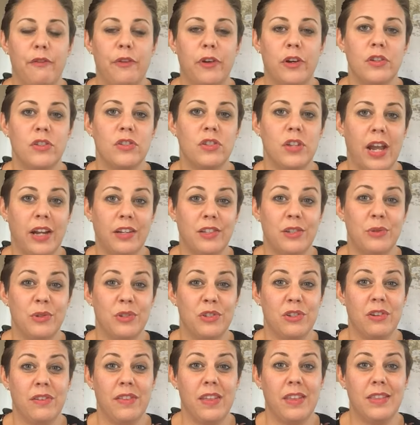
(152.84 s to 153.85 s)
First, check to
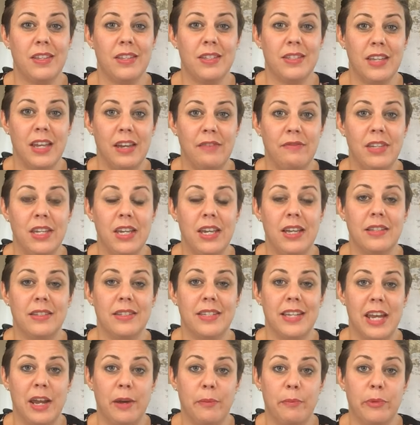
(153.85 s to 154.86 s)
ensure that the safety
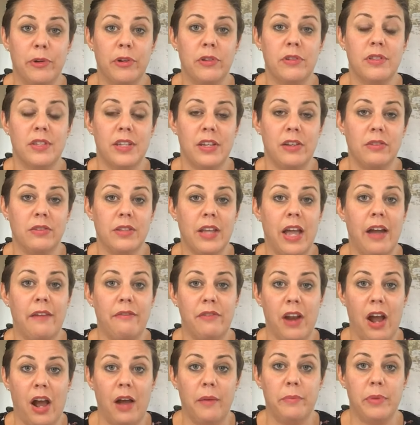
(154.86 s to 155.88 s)
and tamper seals
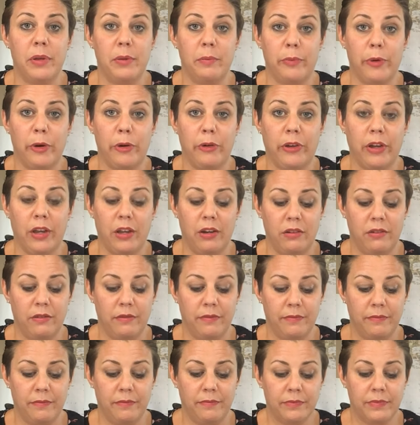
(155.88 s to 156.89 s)
have not been broken.
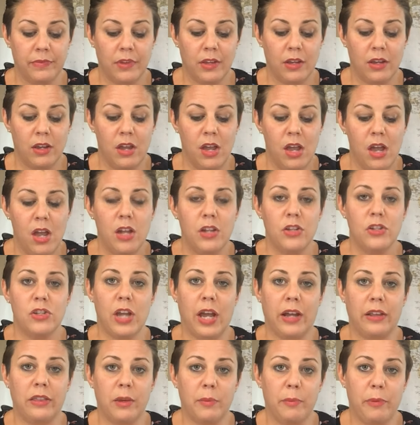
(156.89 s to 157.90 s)

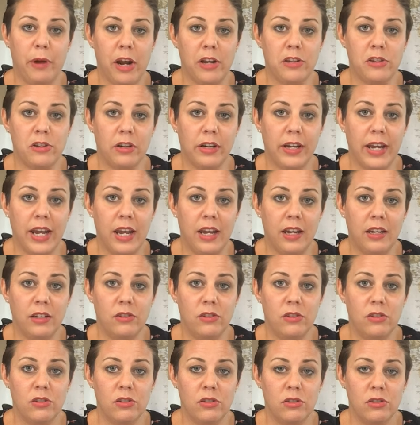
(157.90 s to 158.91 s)
Check the pressure
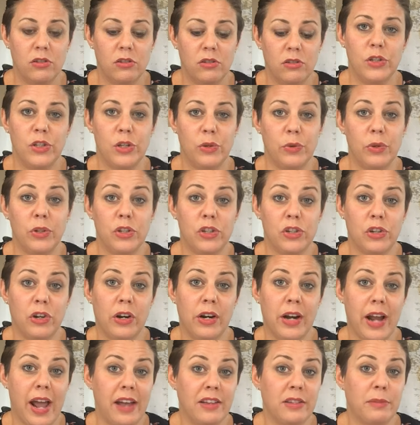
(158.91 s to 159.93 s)
gauge to
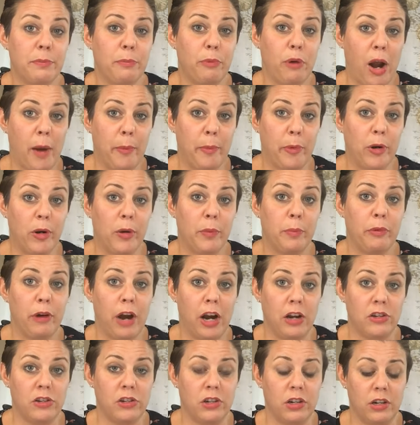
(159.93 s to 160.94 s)
ensure it has proper
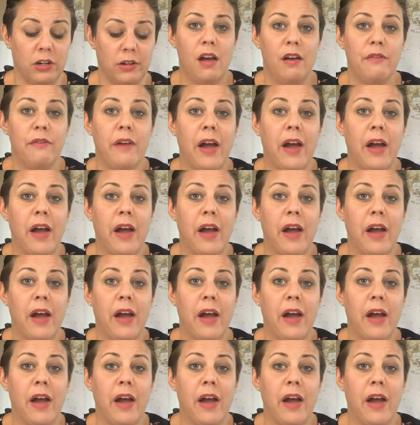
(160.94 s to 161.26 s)
pressure.